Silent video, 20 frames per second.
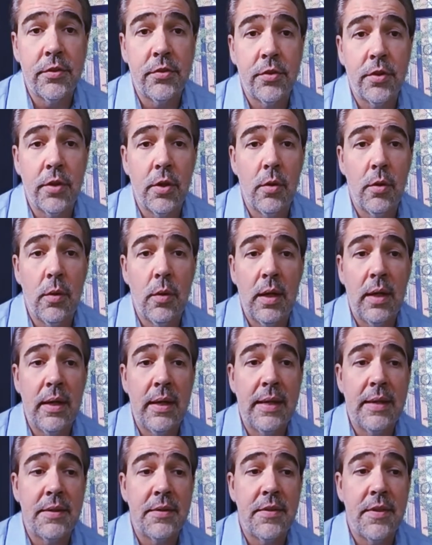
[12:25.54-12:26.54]
So uh,
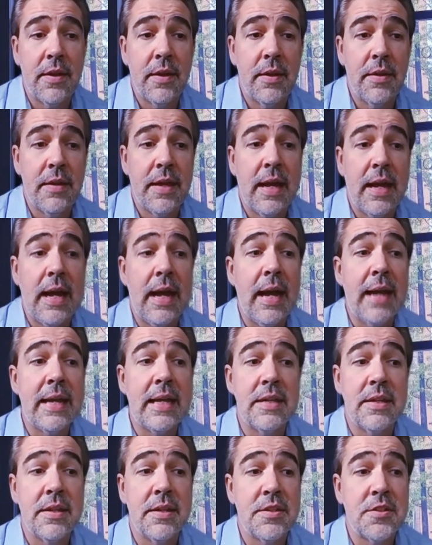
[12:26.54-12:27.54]
at the the high
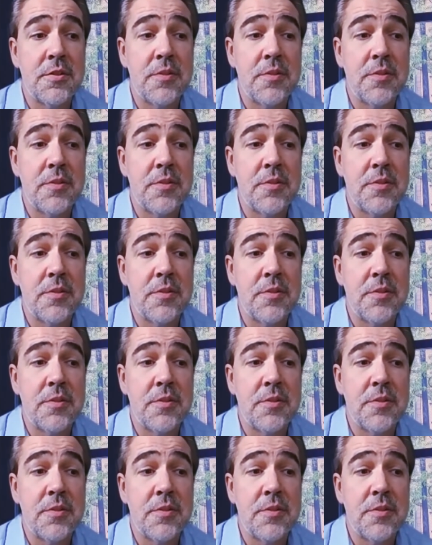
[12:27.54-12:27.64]
end of the